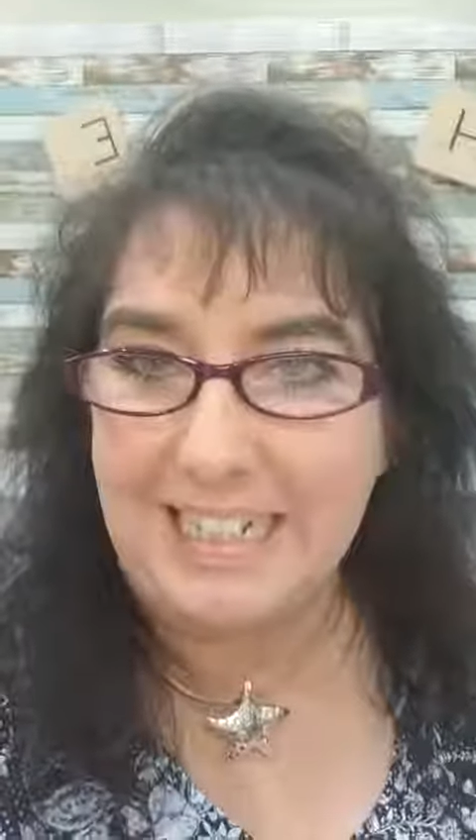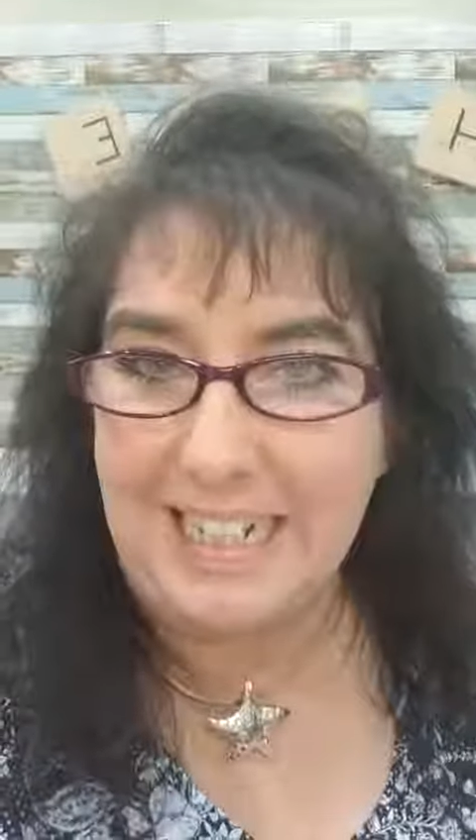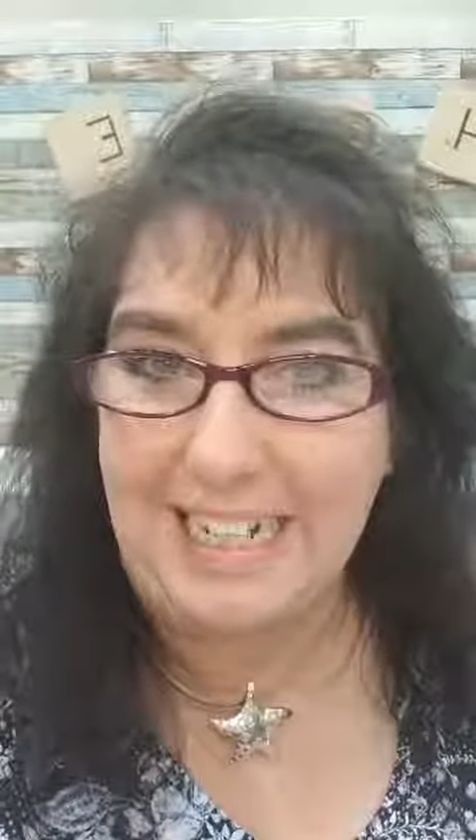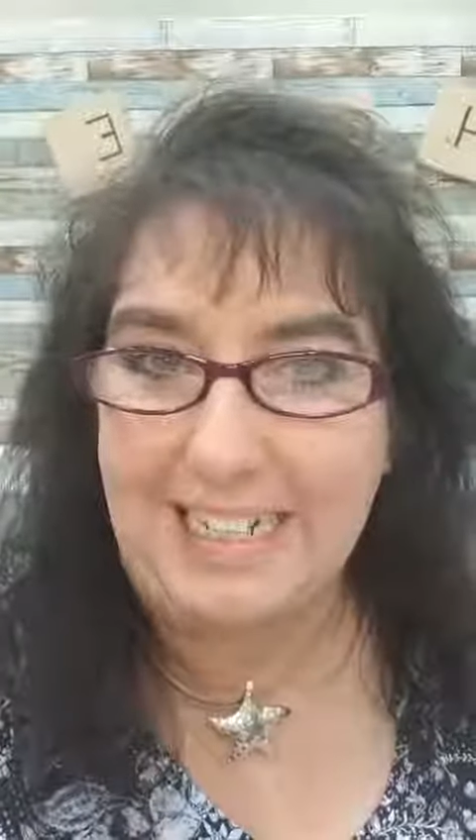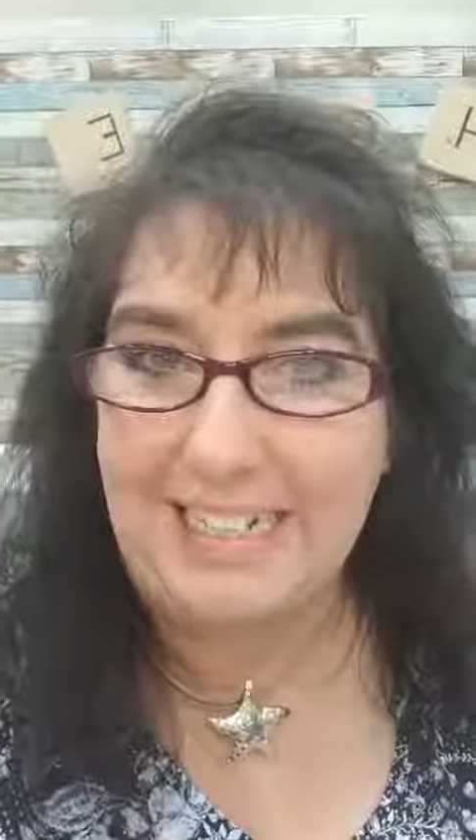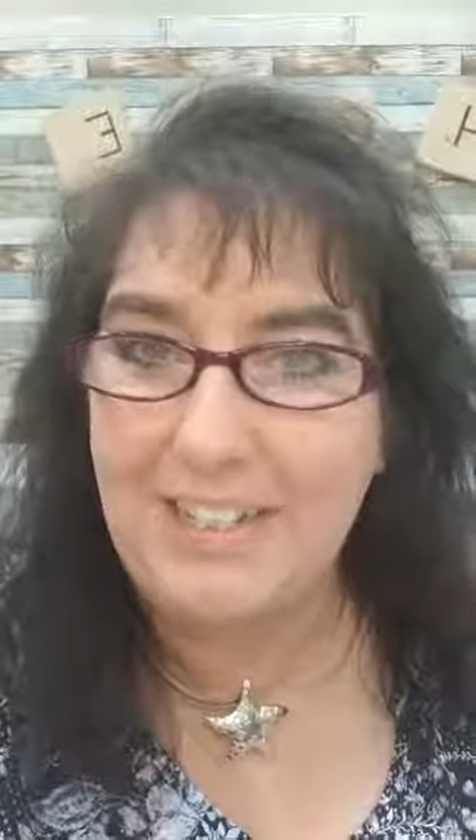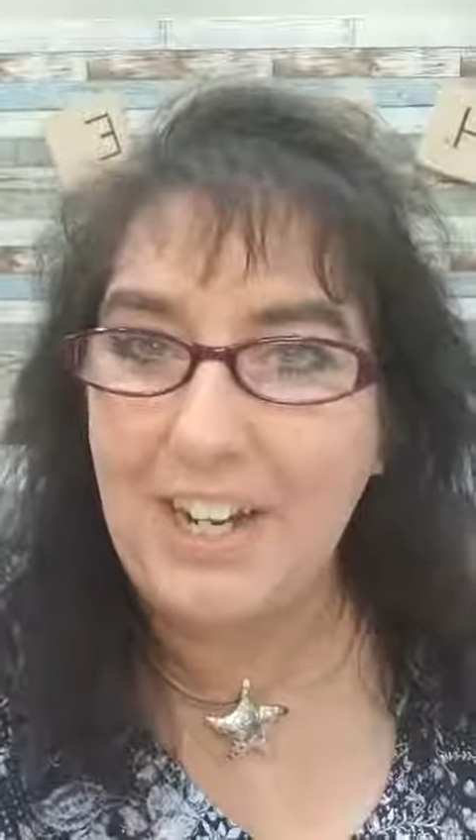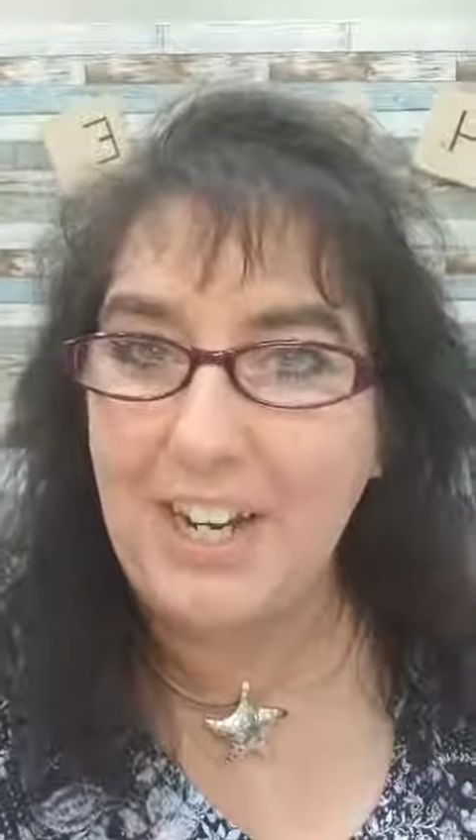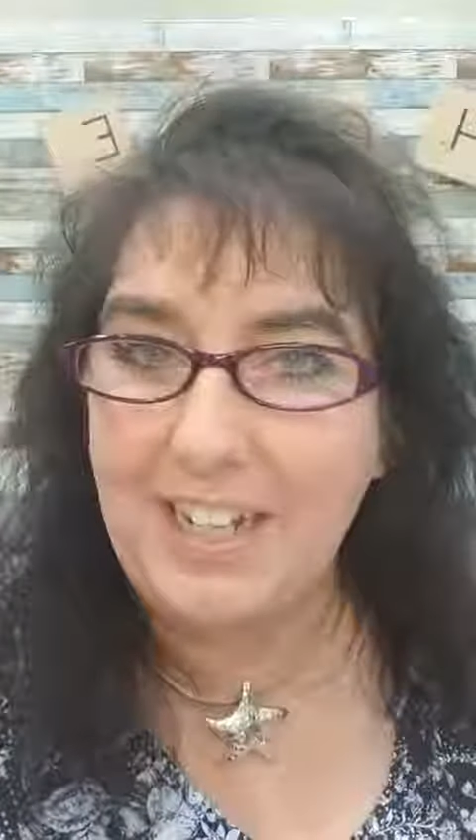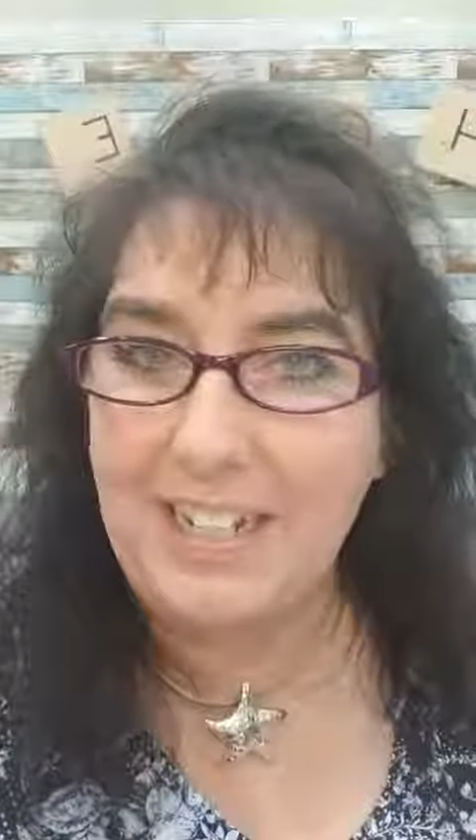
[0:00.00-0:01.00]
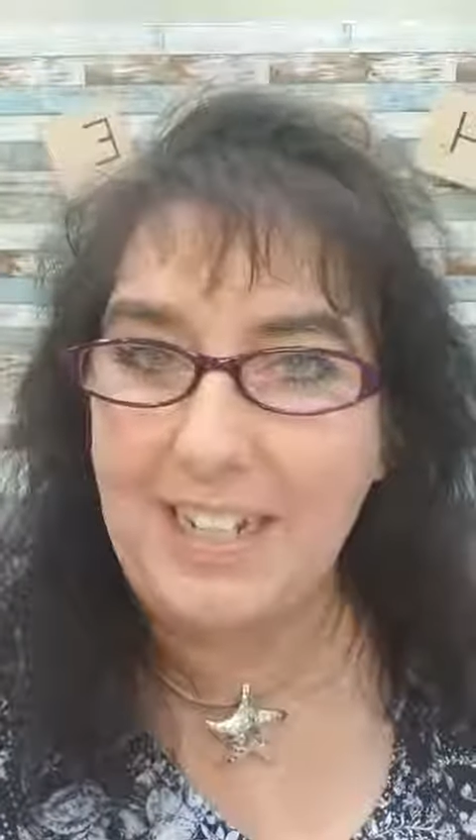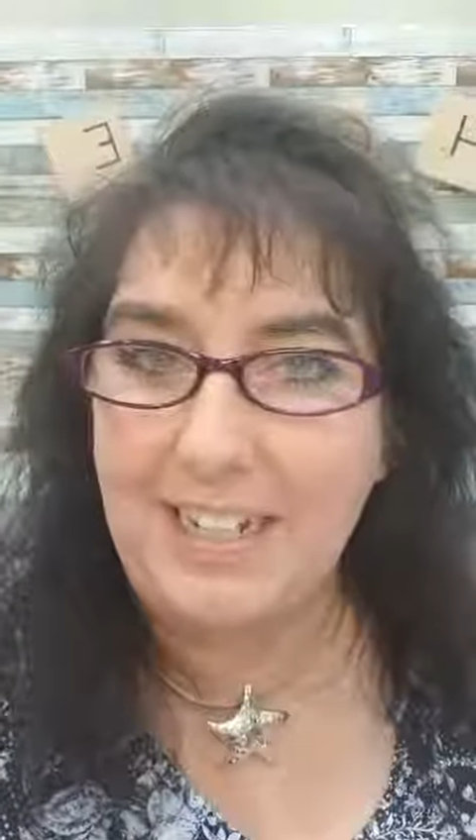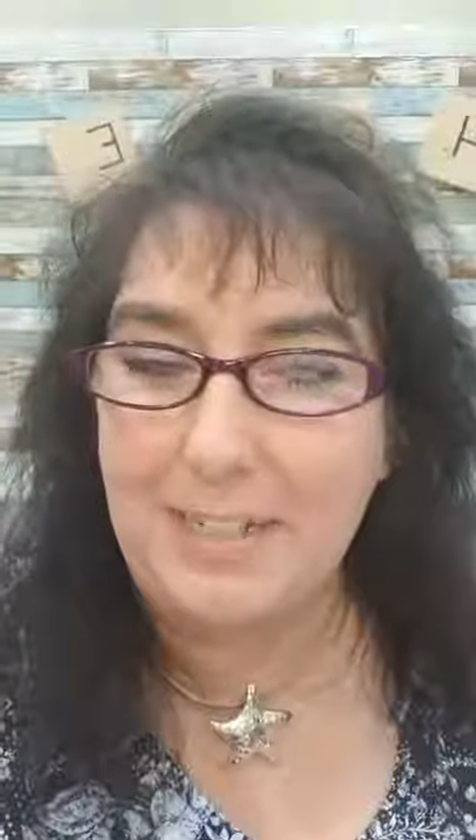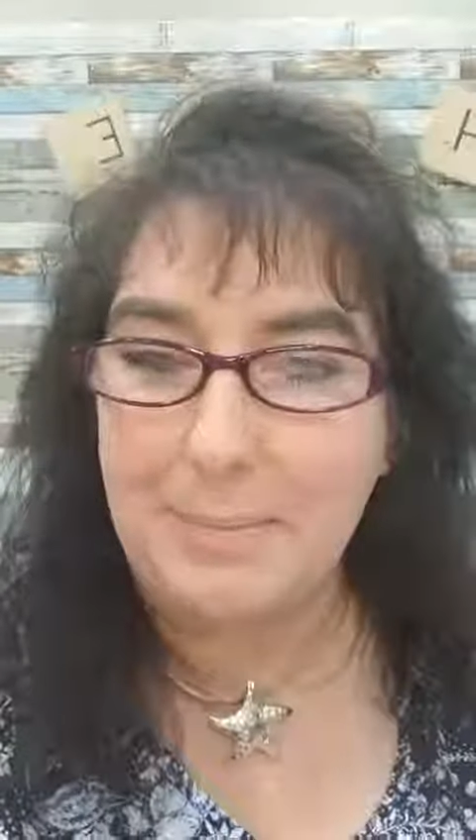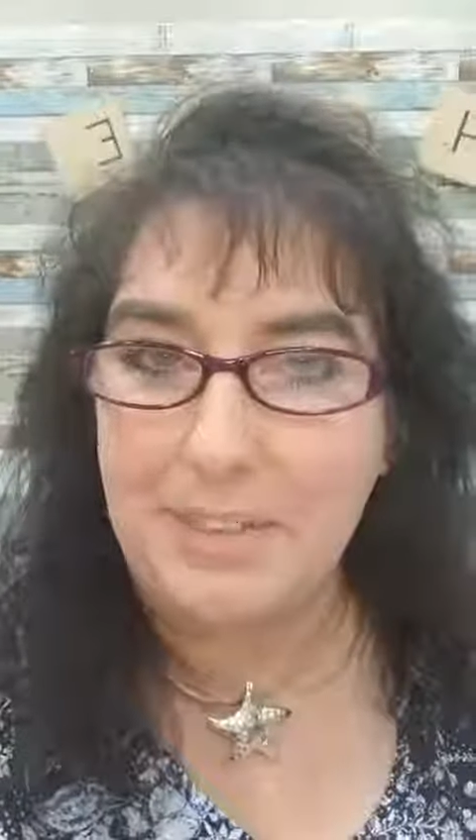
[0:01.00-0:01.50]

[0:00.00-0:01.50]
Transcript: at 9 a.m.